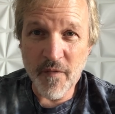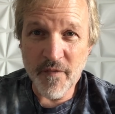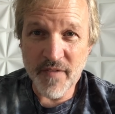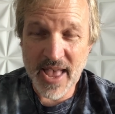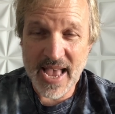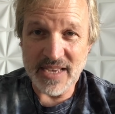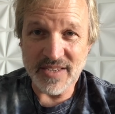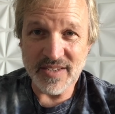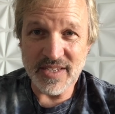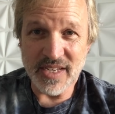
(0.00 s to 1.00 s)

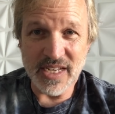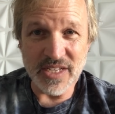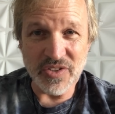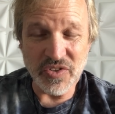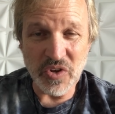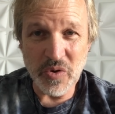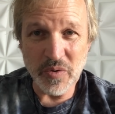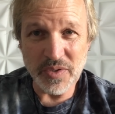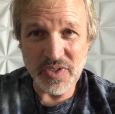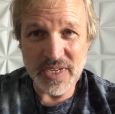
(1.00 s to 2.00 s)
fast and
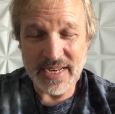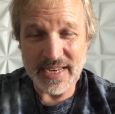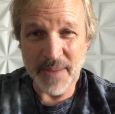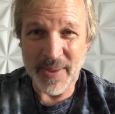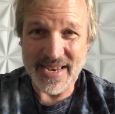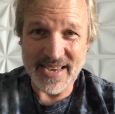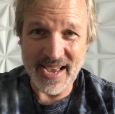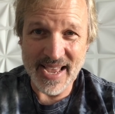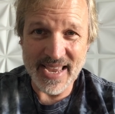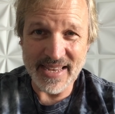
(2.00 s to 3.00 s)
so synced up and
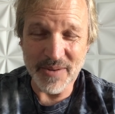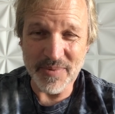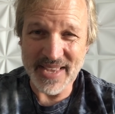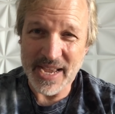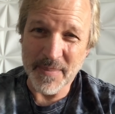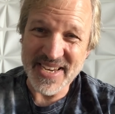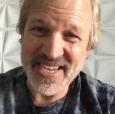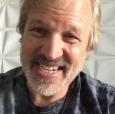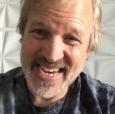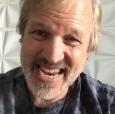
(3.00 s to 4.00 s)
tight that it was like a
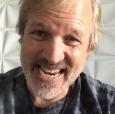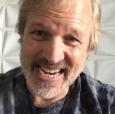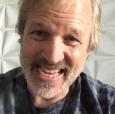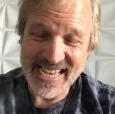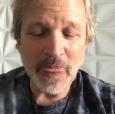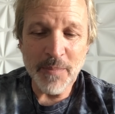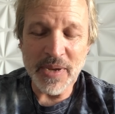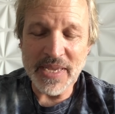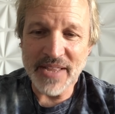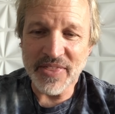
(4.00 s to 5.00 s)
machine.
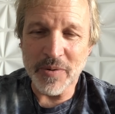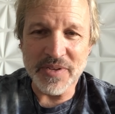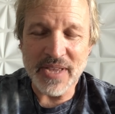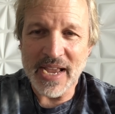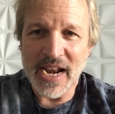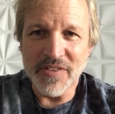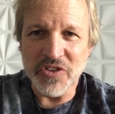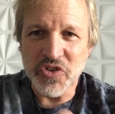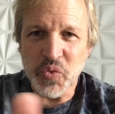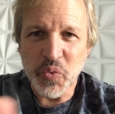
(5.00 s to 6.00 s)
But yet there was like kind of
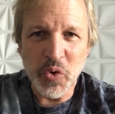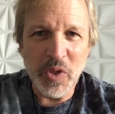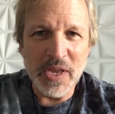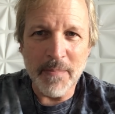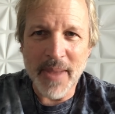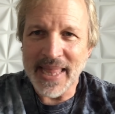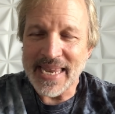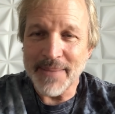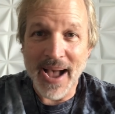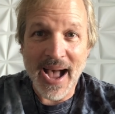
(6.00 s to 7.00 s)
this swirling
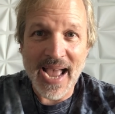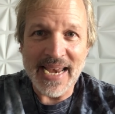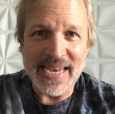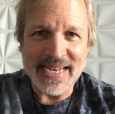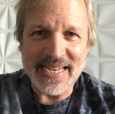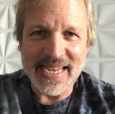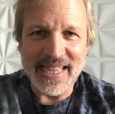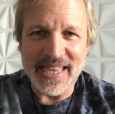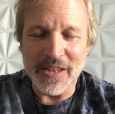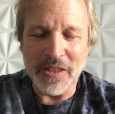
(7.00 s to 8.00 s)
melody behind it.
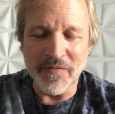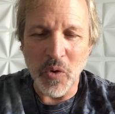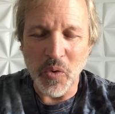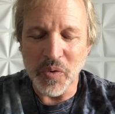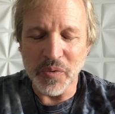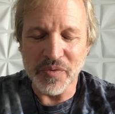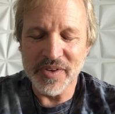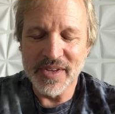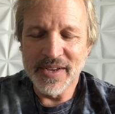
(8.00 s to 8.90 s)
And then the vocals